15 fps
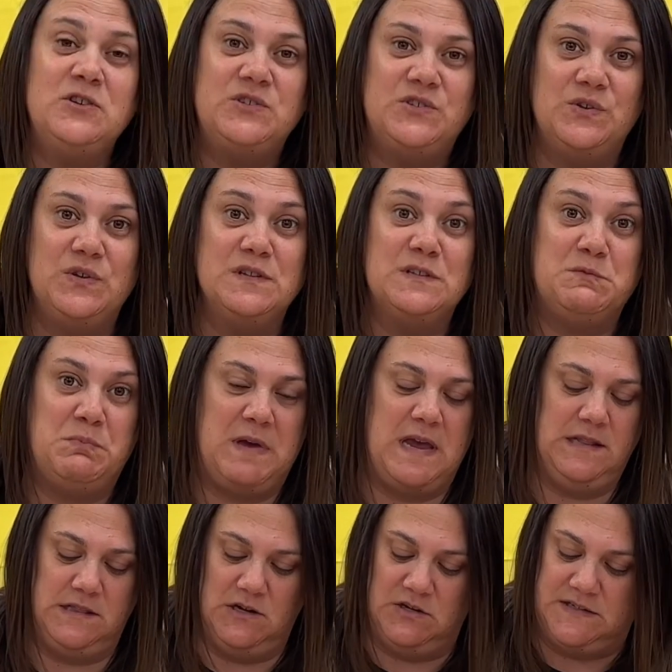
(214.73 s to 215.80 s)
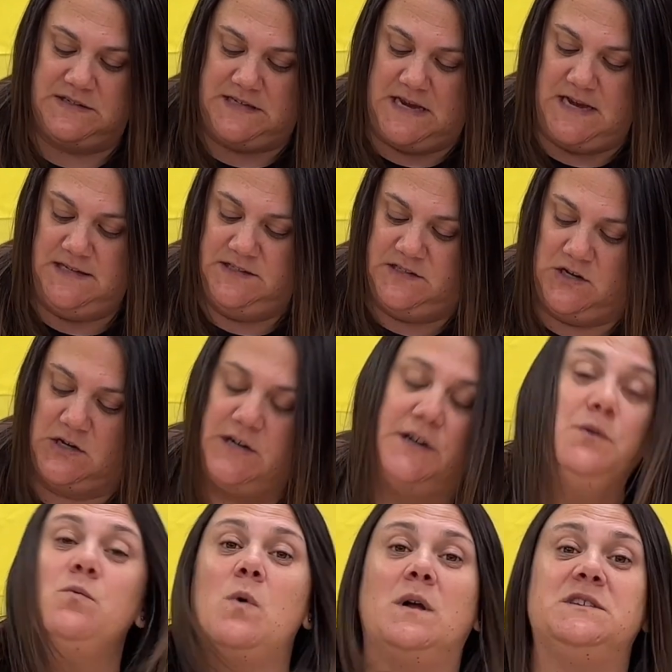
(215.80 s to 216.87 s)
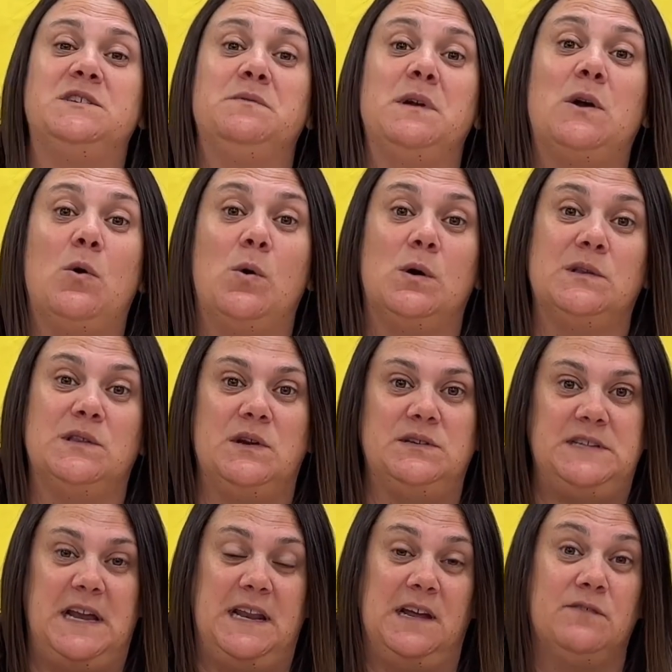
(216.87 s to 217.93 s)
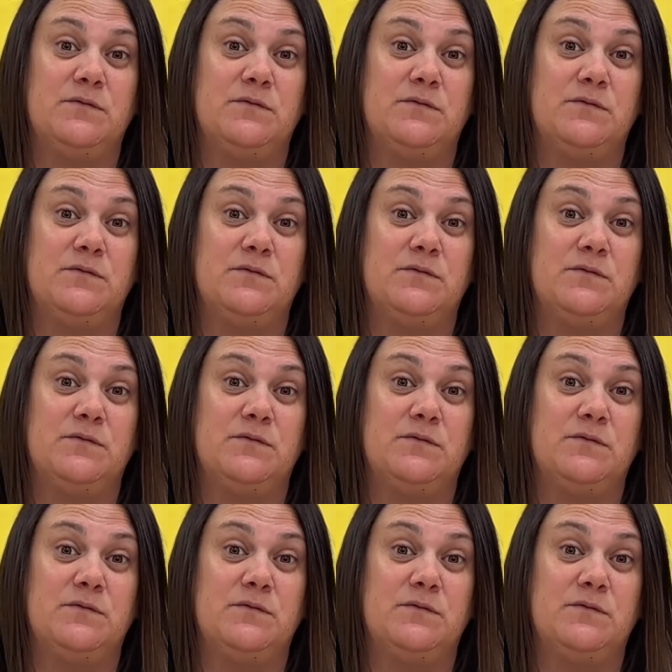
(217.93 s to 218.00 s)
students plant their seeds, they're going to want to record their data.